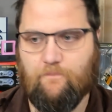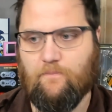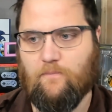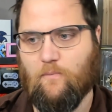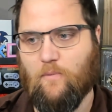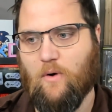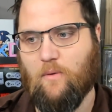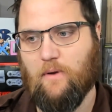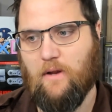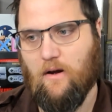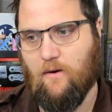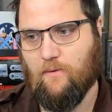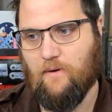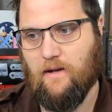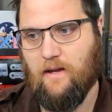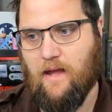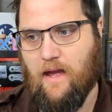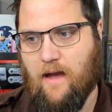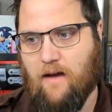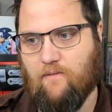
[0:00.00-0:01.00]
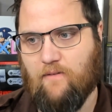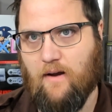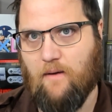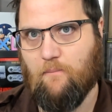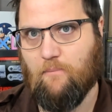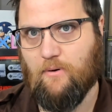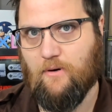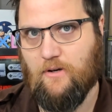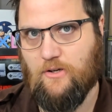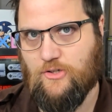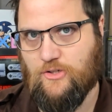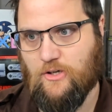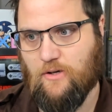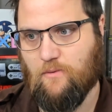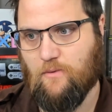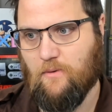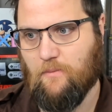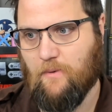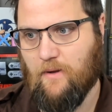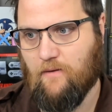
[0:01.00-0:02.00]
what we already have, I'm pretty sure
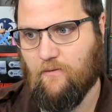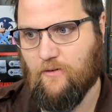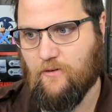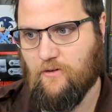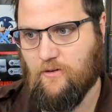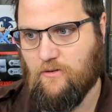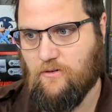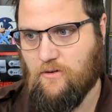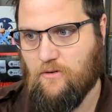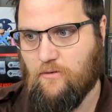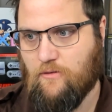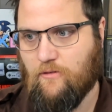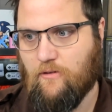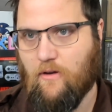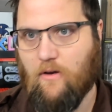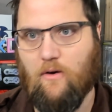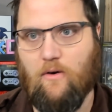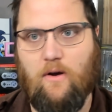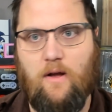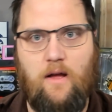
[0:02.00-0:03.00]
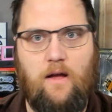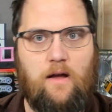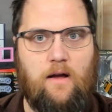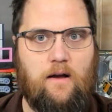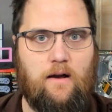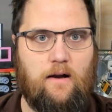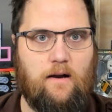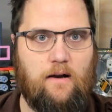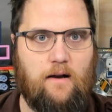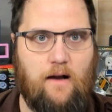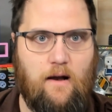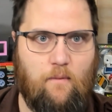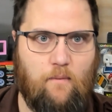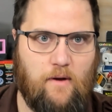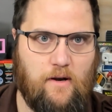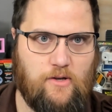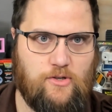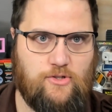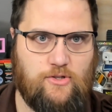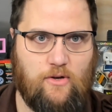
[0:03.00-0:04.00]
we'll be able to do so. I
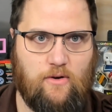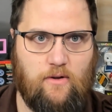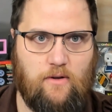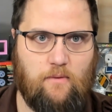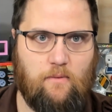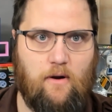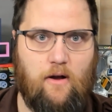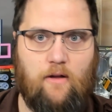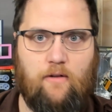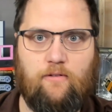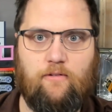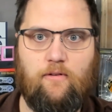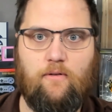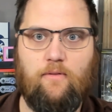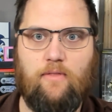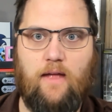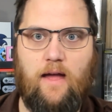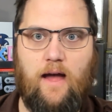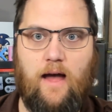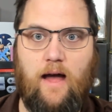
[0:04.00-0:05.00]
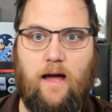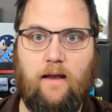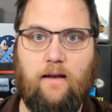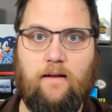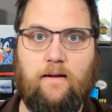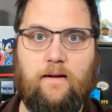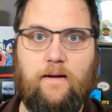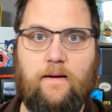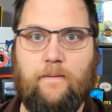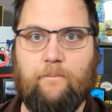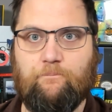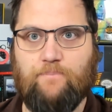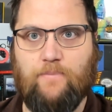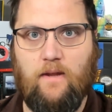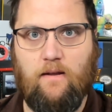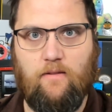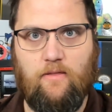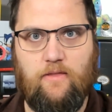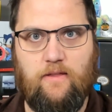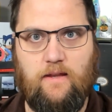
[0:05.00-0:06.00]
want to show you also that
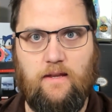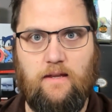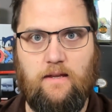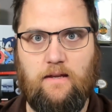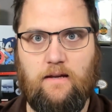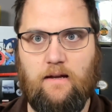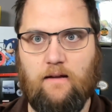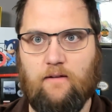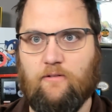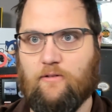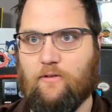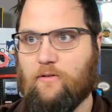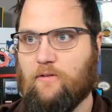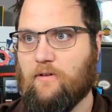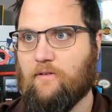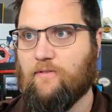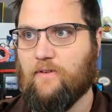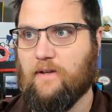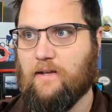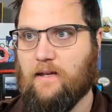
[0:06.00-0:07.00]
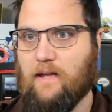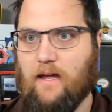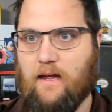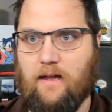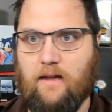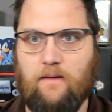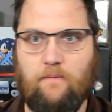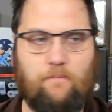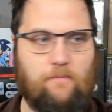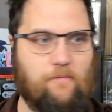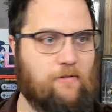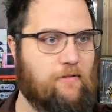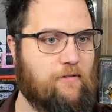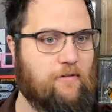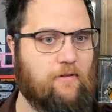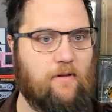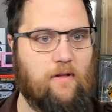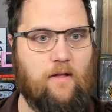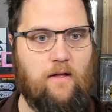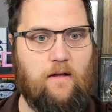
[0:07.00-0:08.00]
the Exclusively Games